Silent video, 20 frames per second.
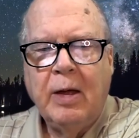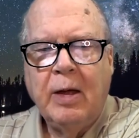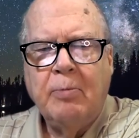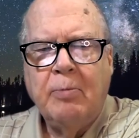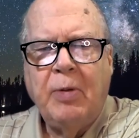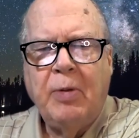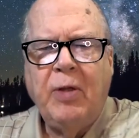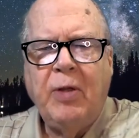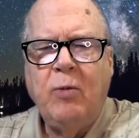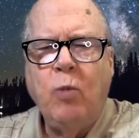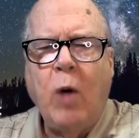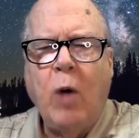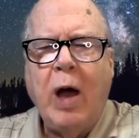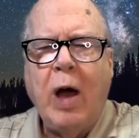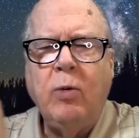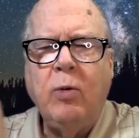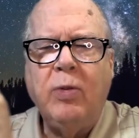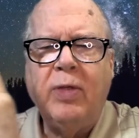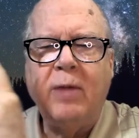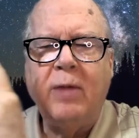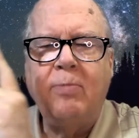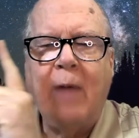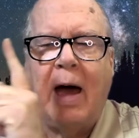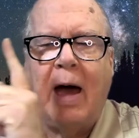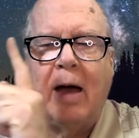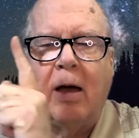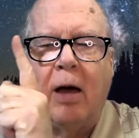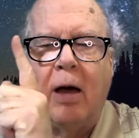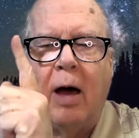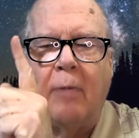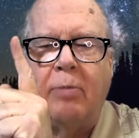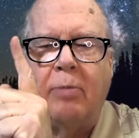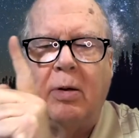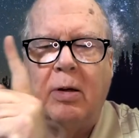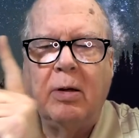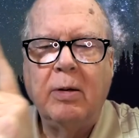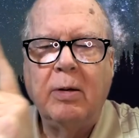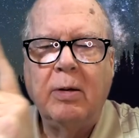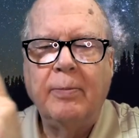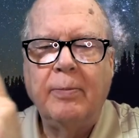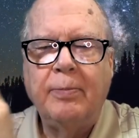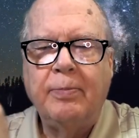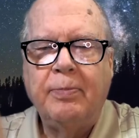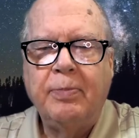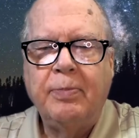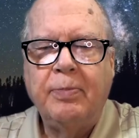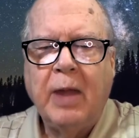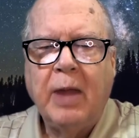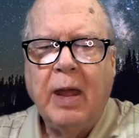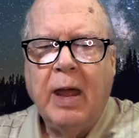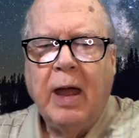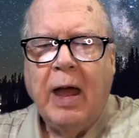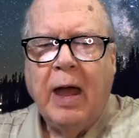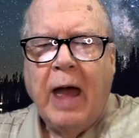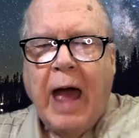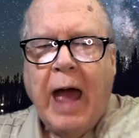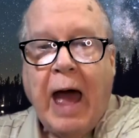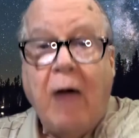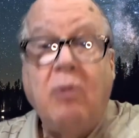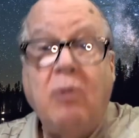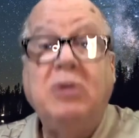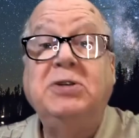But then why would they back up? How